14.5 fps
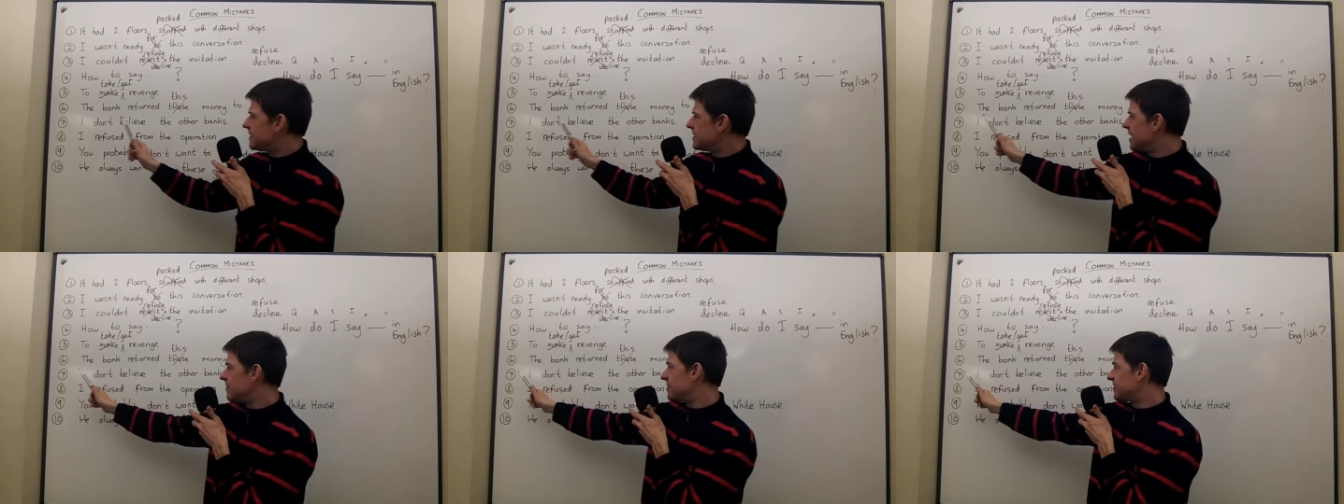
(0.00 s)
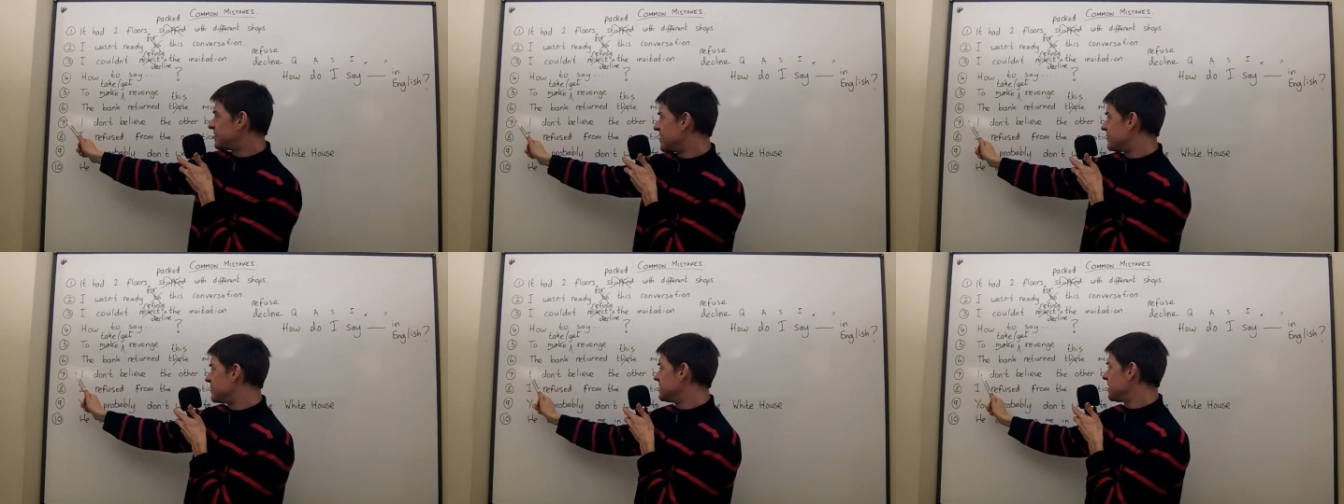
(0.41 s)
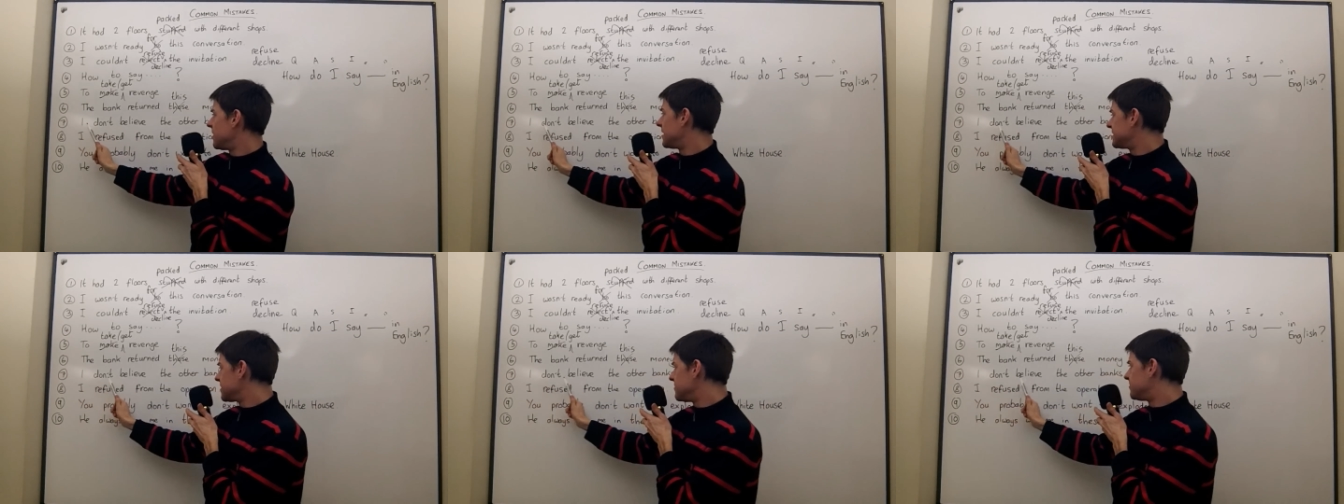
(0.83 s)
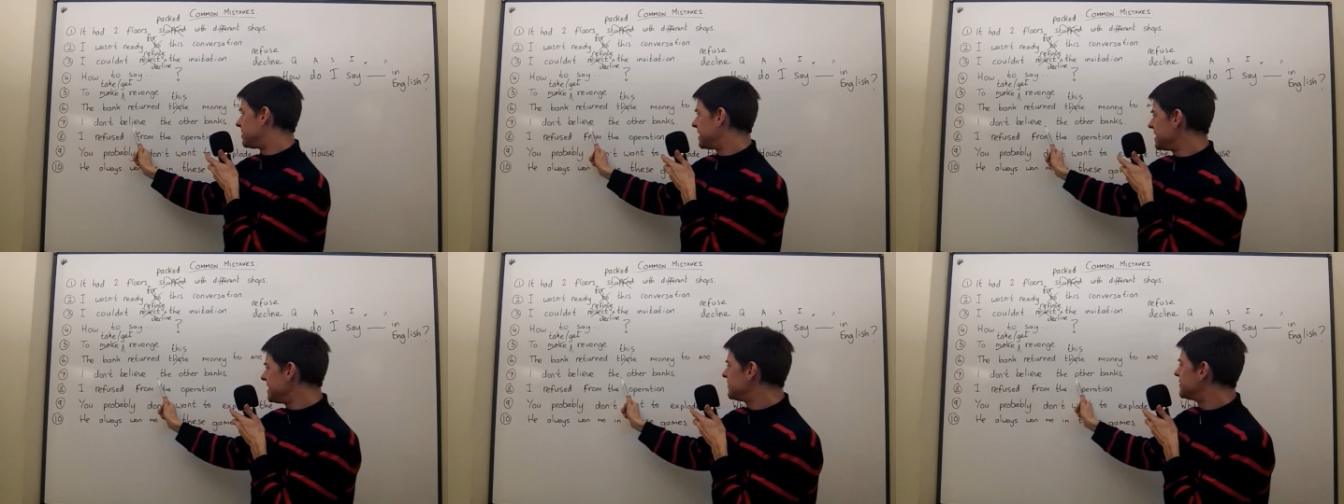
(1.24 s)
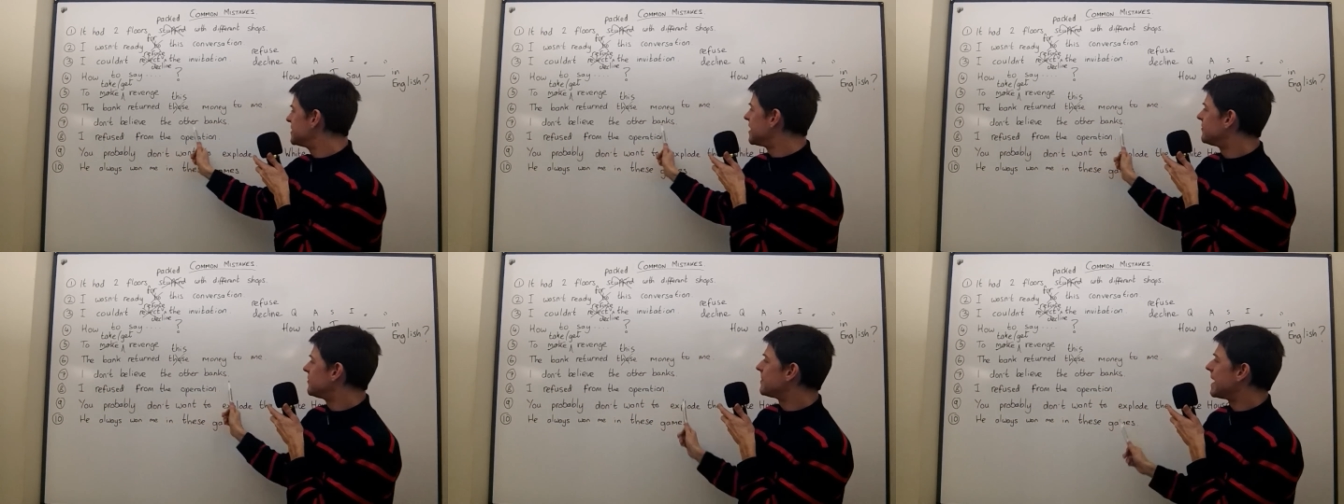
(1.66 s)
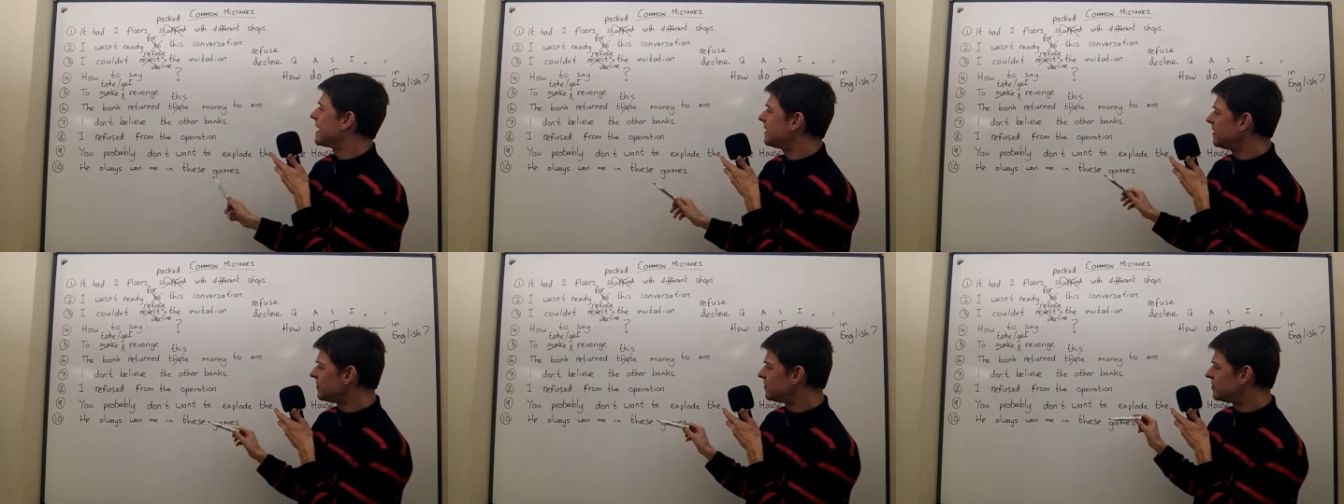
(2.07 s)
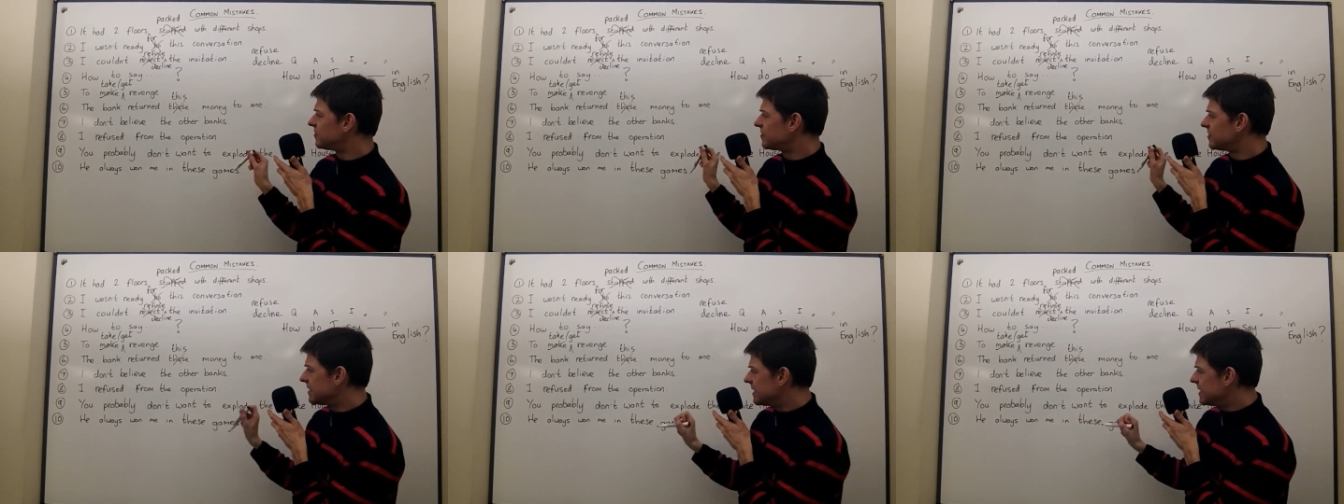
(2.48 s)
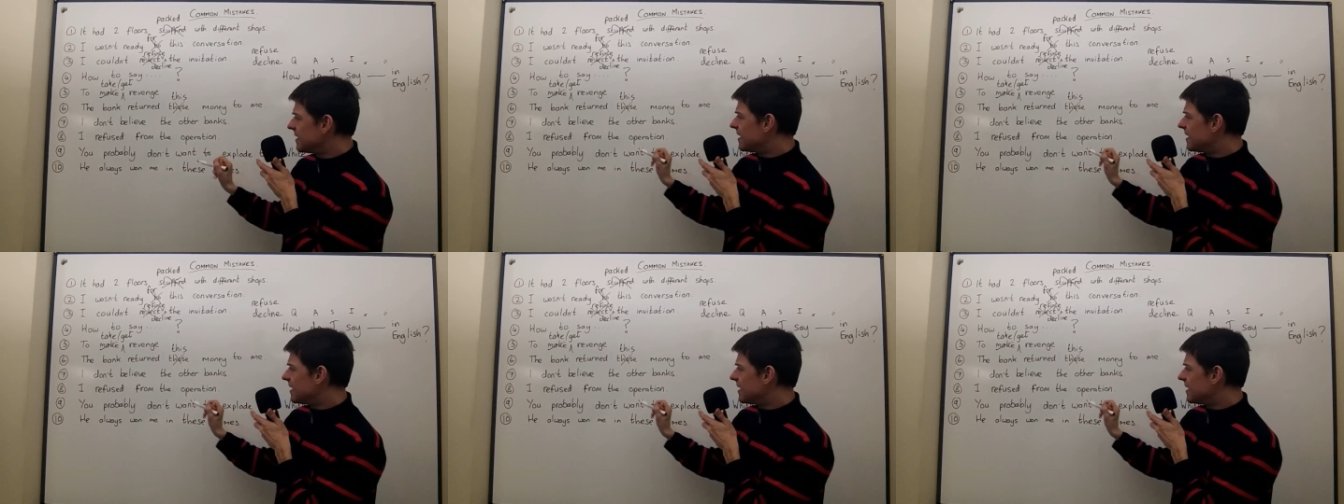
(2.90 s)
Number seven, I don't believe the other banks.